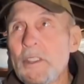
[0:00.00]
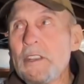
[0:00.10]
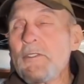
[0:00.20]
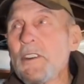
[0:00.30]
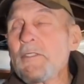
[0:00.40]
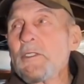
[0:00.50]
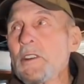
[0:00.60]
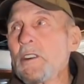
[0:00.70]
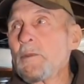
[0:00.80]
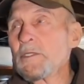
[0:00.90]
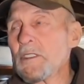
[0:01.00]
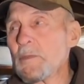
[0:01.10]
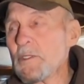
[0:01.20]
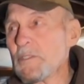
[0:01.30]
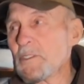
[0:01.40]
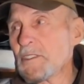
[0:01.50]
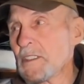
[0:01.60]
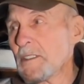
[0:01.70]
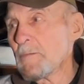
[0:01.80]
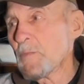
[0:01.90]
85 now, how much, how many years is
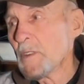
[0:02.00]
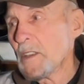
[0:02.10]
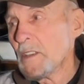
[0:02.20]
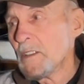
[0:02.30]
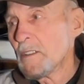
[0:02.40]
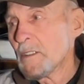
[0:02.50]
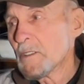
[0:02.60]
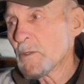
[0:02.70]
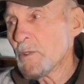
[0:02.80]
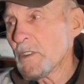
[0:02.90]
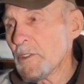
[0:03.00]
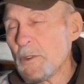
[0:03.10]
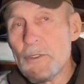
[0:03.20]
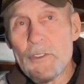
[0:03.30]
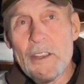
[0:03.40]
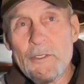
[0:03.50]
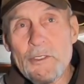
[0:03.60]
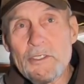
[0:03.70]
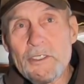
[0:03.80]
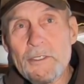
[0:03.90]
that? 20, 35
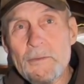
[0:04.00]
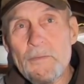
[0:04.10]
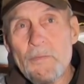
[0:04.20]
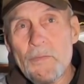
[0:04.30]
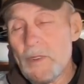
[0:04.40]
years. Yeah.